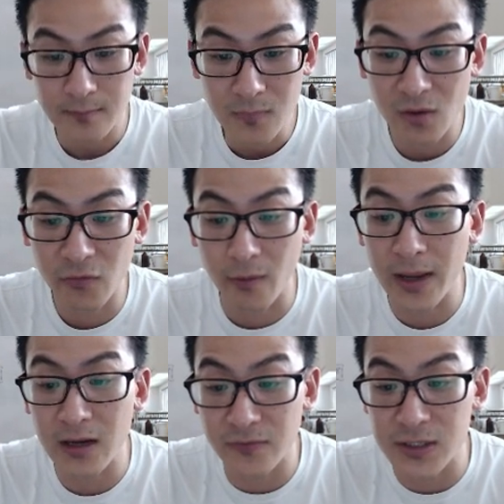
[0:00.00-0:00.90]
from
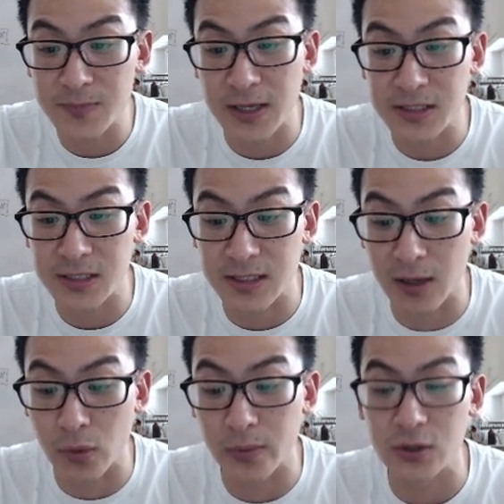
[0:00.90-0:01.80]
any of these places that
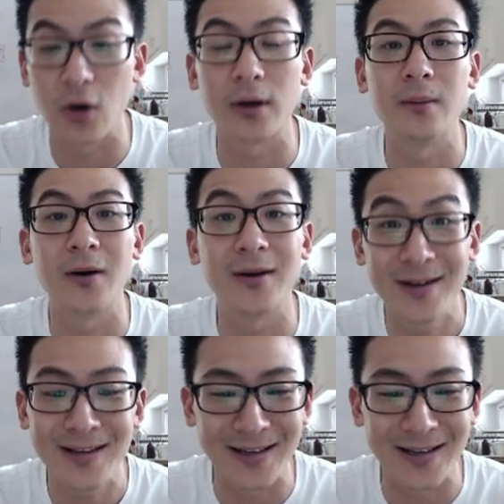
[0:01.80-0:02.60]
we were talking about earlier,